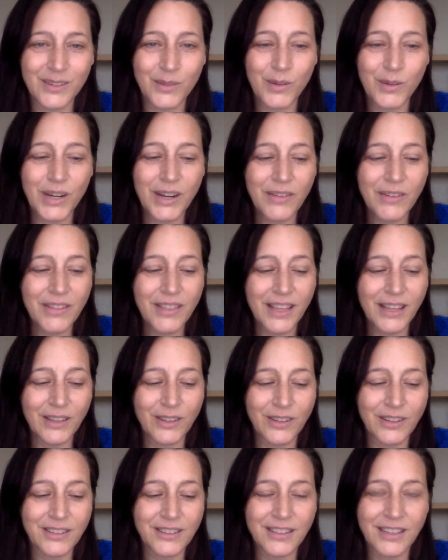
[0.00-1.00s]
whatever that
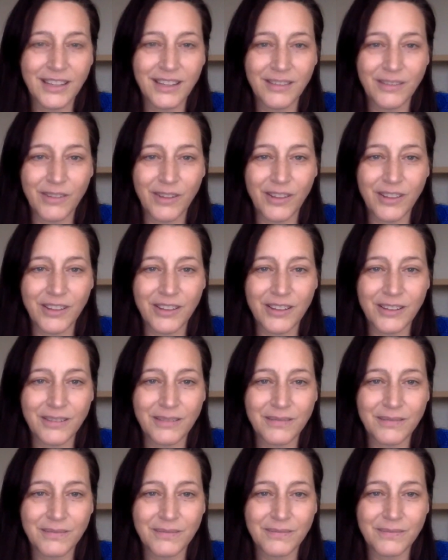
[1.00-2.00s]
looks like, Father.
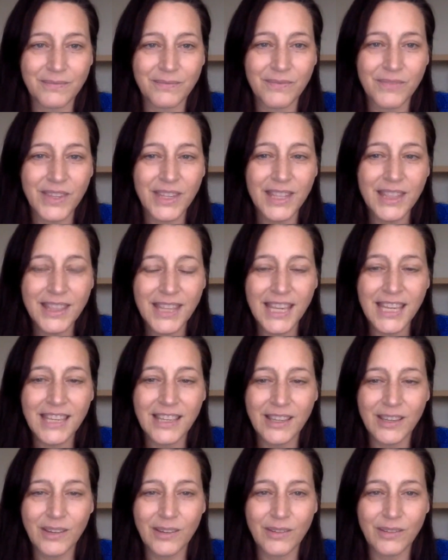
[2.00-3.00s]
Thank
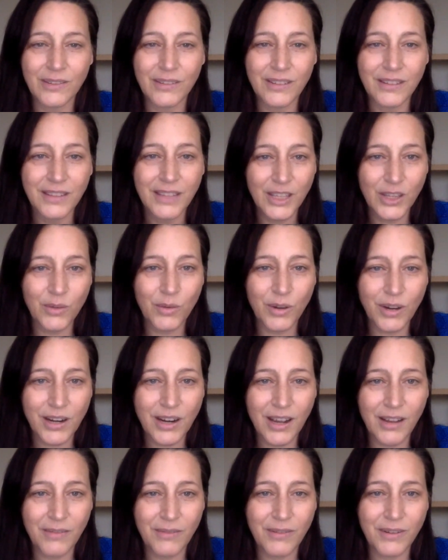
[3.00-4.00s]
you that you are
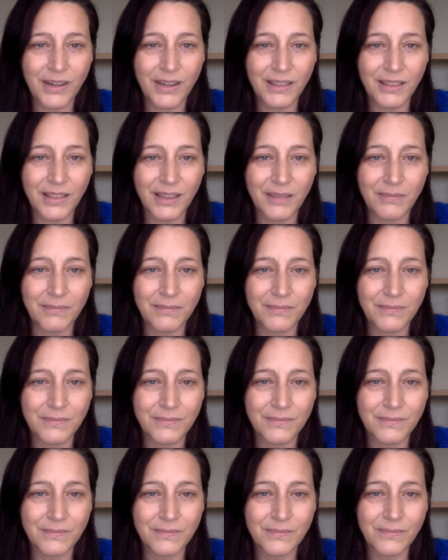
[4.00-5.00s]
covering
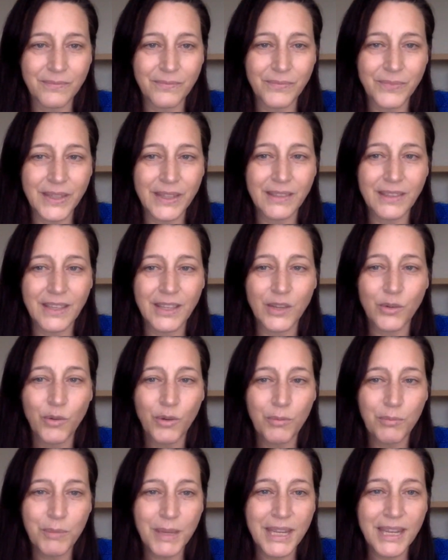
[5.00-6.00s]
them and that you are
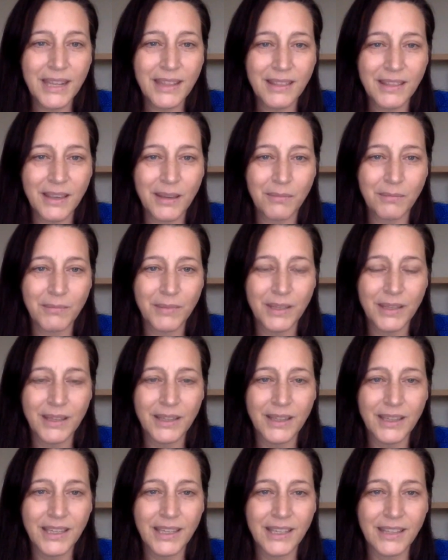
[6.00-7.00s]
meeting them
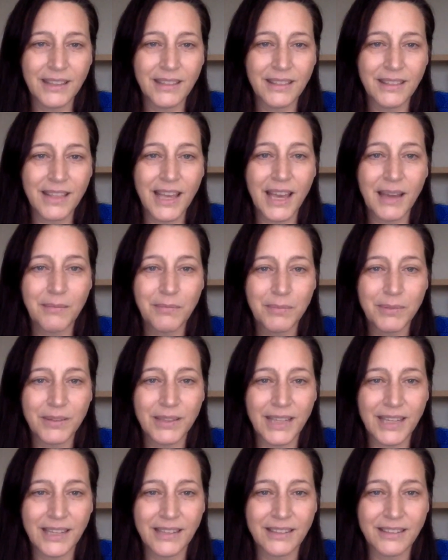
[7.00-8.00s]
in that
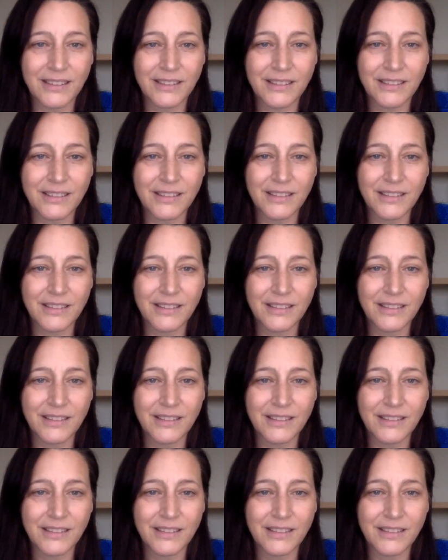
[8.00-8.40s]
place,